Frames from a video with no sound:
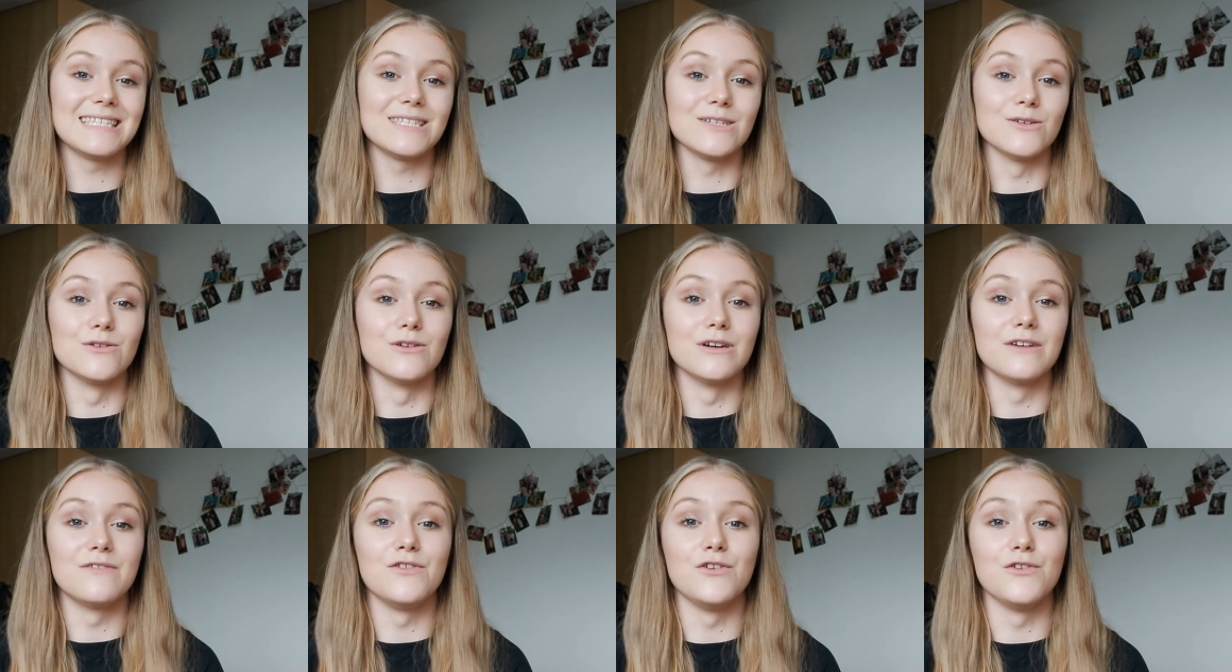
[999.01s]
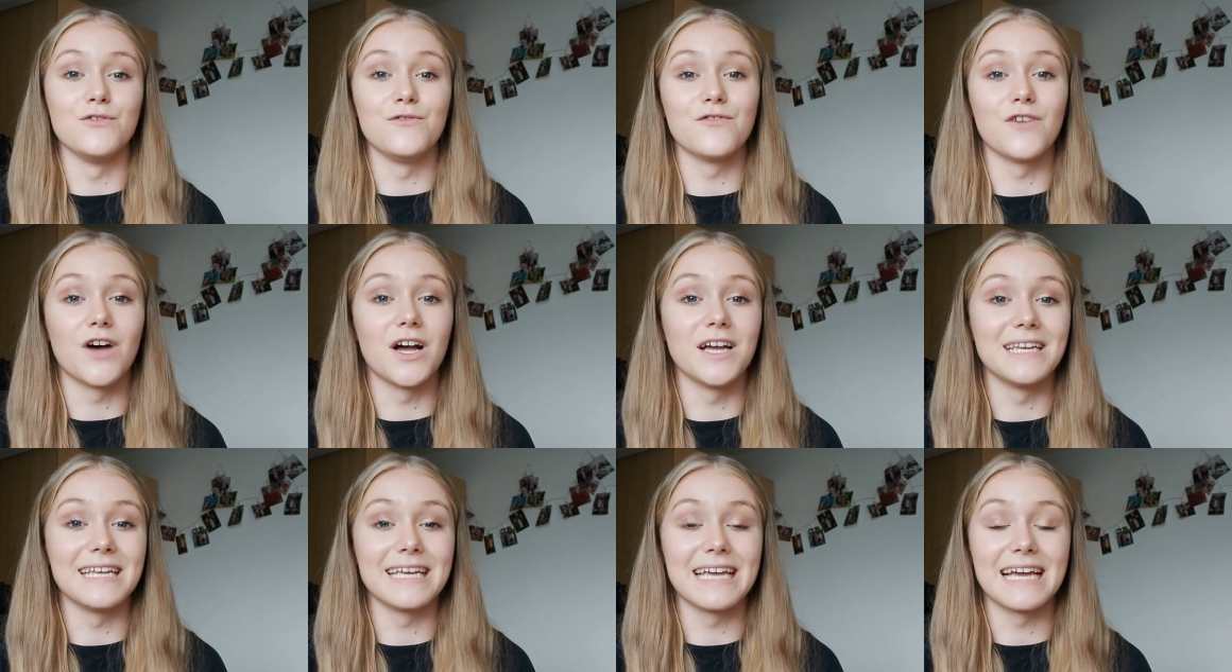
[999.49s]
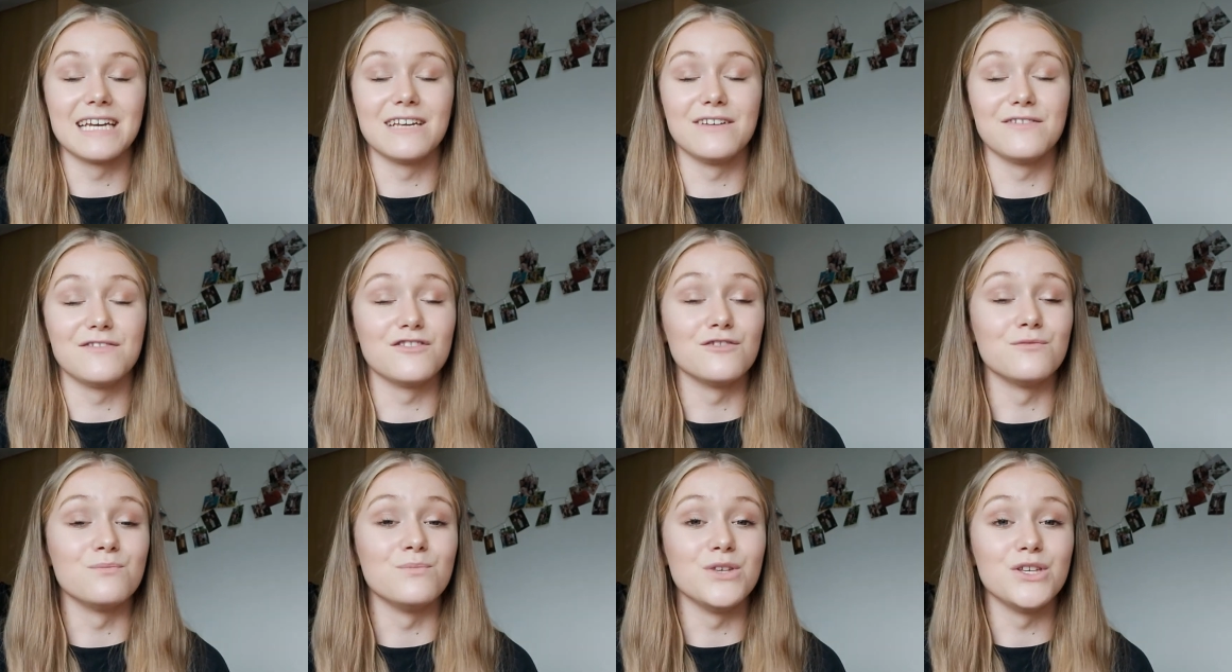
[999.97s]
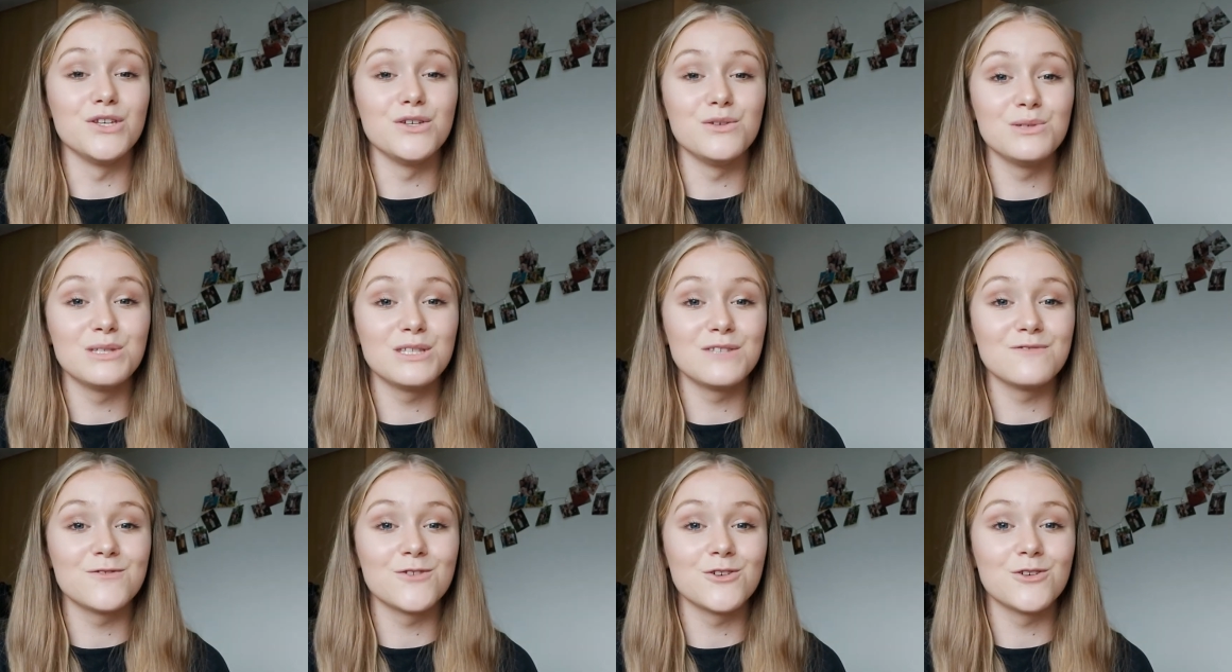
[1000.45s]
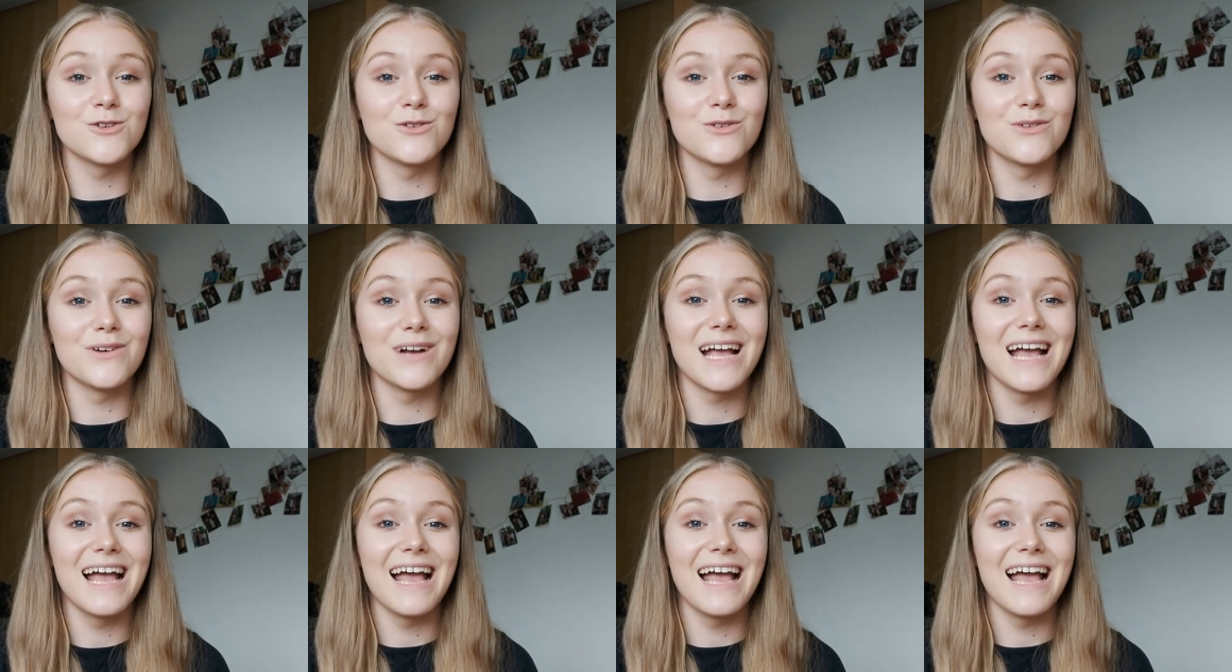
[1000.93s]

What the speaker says: or if you're finding any of them useful,